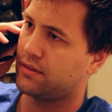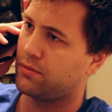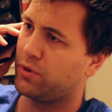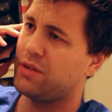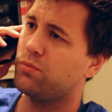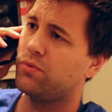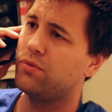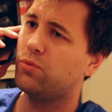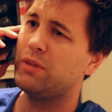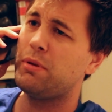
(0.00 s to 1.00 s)

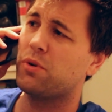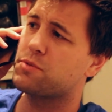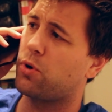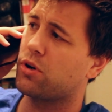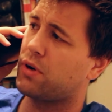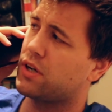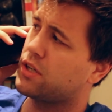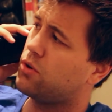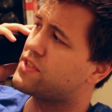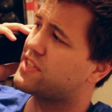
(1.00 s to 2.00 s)
What do you mean what's Pokemon
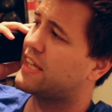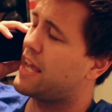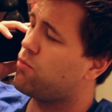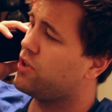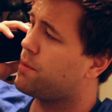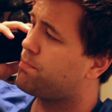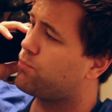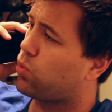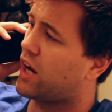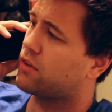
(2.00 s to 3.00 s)
Go? It's the game where you
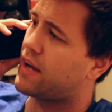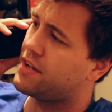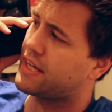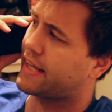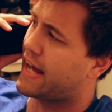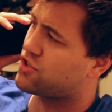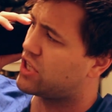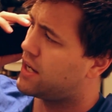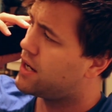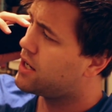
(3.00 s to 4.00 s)
walk around and you catch
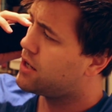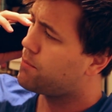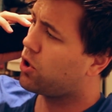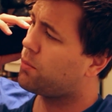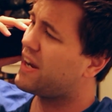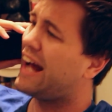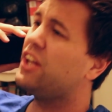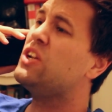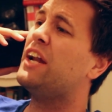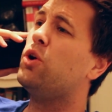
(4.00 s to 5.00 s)
Pokemon. How do
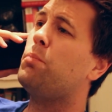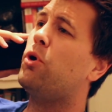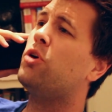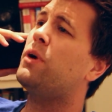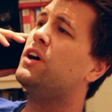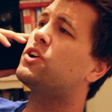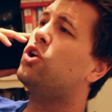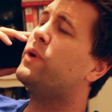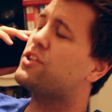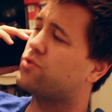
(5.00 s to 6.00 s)
you not know what Pokemon
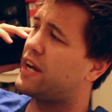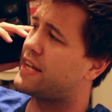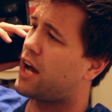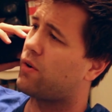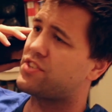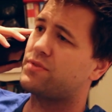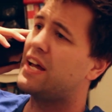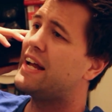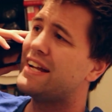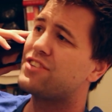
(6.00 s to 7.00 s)
Go is right now? It's
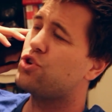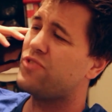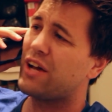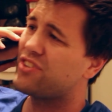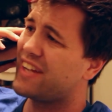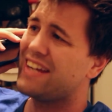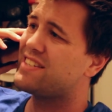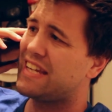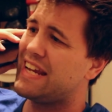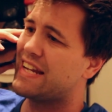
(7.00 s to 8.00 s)

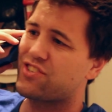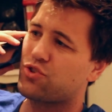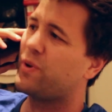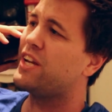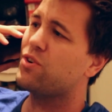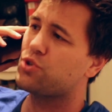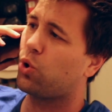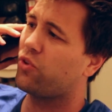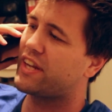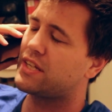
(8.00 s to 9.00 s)
2019, it's 3 years
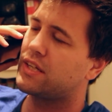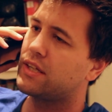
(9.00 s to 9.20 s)
old and...